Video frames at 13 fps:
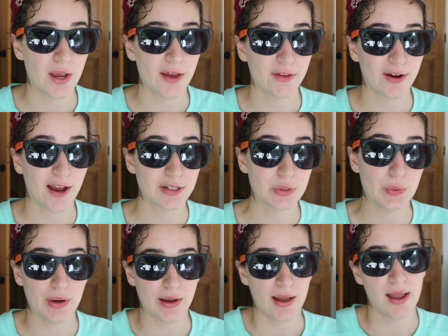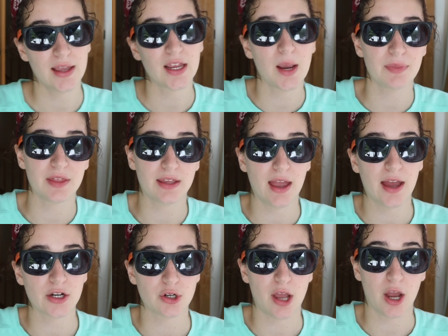either had to hike up the
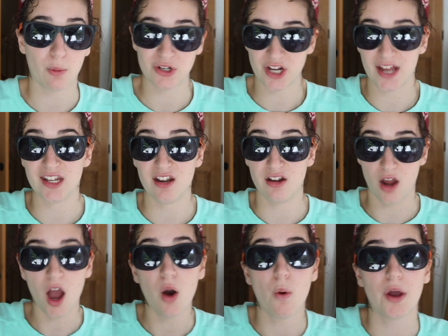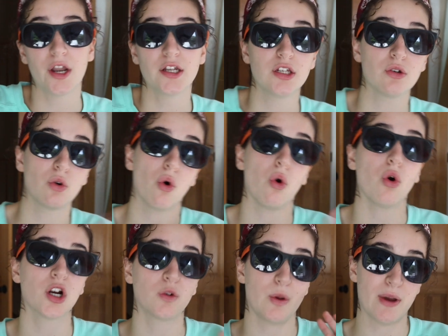cat track, which I did not want to do,
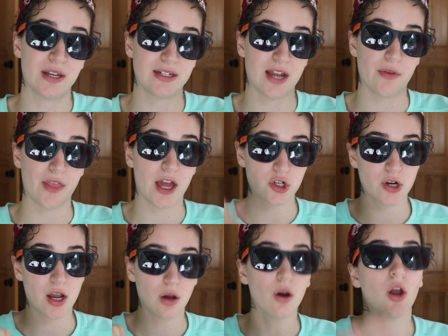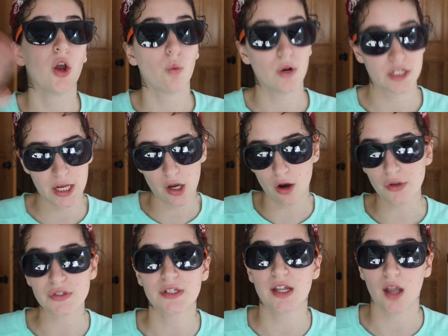or we went down that trail, which I
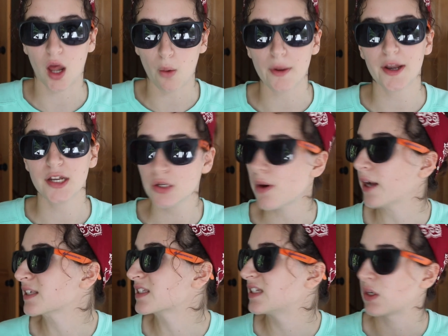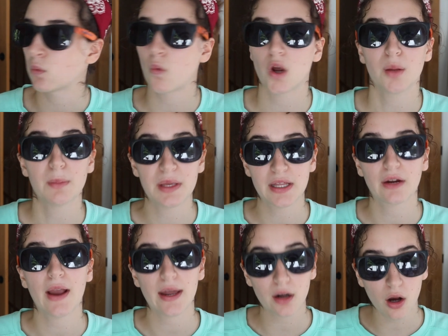also did not want to do. I just didn't want to be
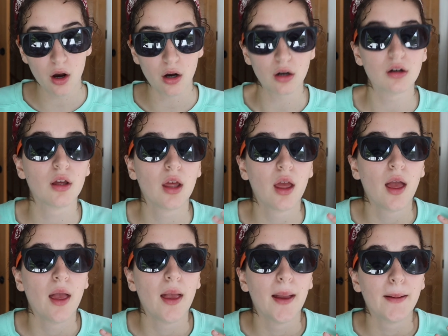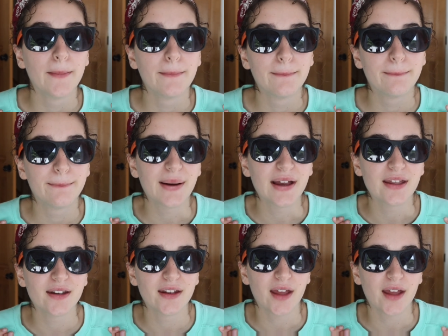there at all. But